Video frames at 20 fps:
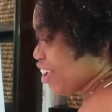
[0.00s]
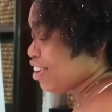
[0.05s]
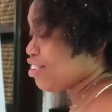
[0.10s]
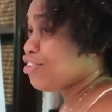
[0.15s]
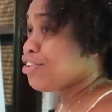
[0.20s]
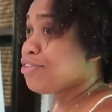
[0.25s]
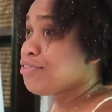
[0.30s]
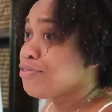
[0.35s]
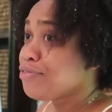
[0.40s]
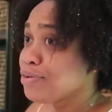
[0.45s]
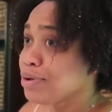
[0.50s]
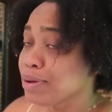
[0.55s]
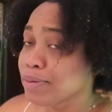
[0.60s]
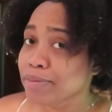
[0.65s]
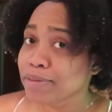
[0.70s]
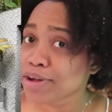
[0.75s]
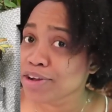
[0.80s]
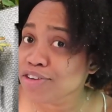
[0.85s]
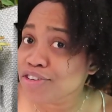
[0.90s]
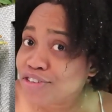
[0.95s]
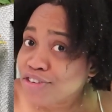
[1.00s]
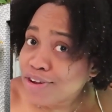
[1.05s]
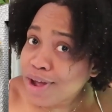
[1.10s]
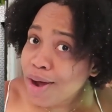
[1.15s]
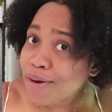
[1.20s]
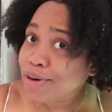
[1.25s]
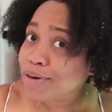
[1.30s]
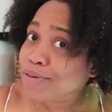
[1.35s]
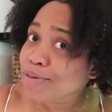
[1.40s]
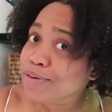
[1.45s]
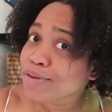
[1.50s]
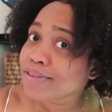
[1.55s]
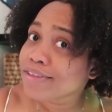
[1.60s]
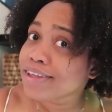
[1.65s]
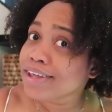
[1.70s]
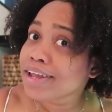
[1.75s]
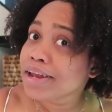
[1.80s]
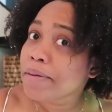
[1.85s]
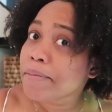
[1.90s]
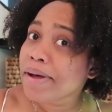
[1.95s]
I just filmed a shower
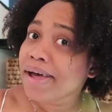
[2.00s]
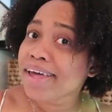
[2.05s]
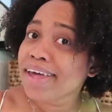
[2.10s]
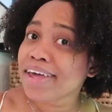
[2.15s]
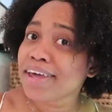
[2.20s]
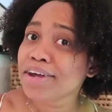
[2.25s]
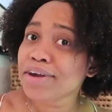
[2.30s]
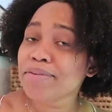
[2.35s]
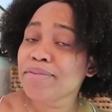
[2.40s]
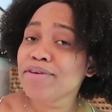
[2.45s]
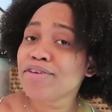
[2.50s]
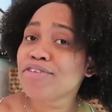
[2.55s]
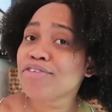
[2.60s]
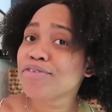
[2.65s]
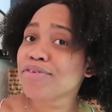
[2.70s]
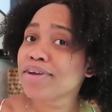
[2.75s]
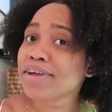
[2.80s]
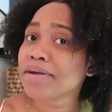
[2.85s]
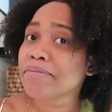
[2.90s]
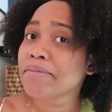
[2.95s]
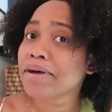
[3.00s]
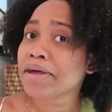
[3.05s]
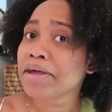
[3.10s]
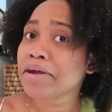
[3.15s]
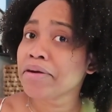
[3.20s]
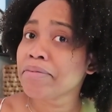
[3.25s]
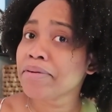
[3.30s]
routine and my hair be shrinking, but